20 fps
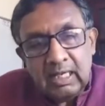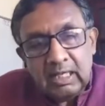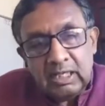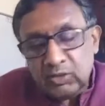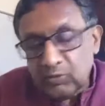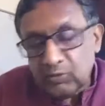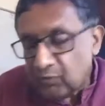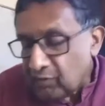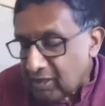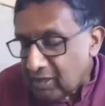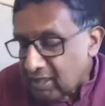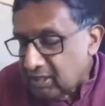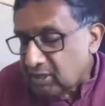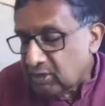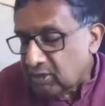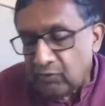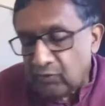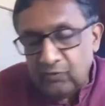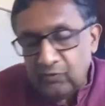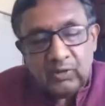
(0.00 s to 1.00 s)
in its
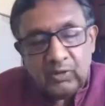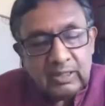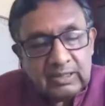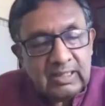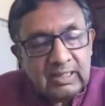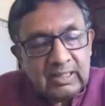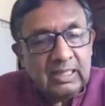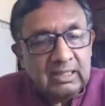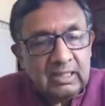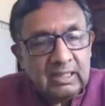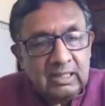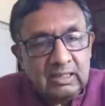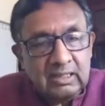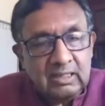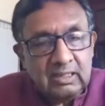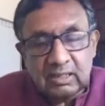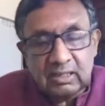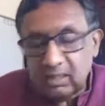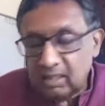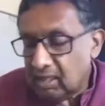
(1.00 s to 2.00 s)
first
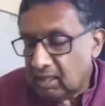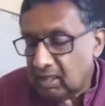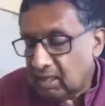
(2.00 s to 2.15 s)
sentence,